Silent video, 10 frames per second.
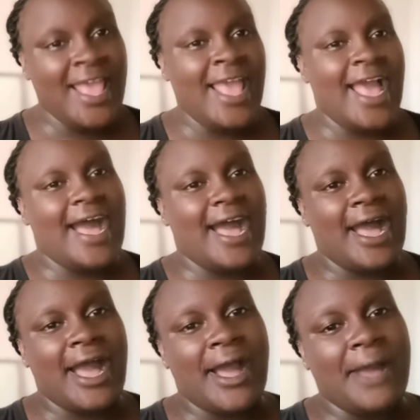
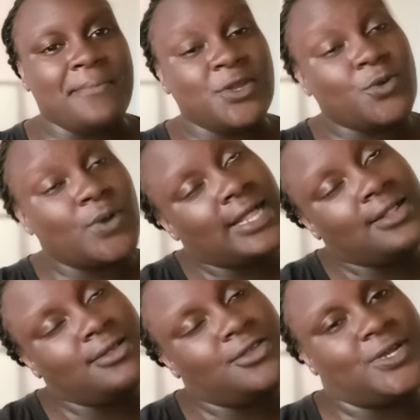
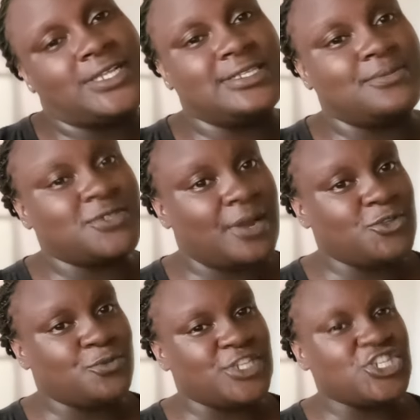Meanwhile, you can subscribe to
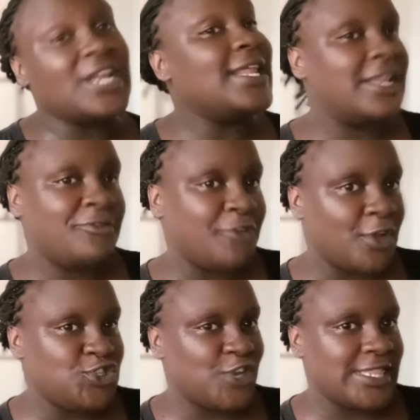my channel if you're
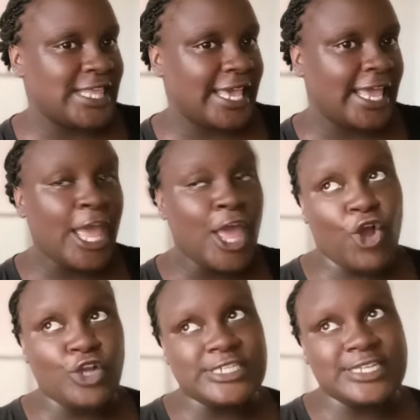enjoying the
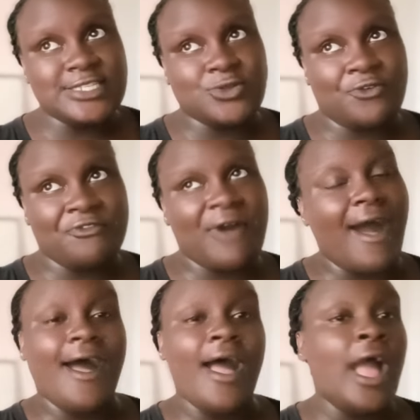content so
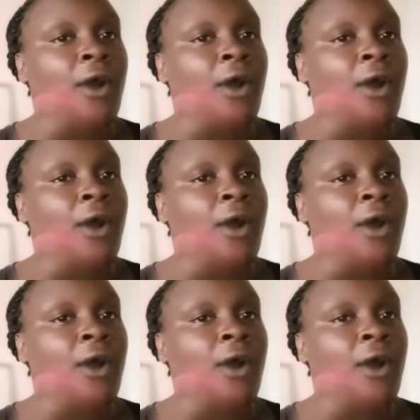far.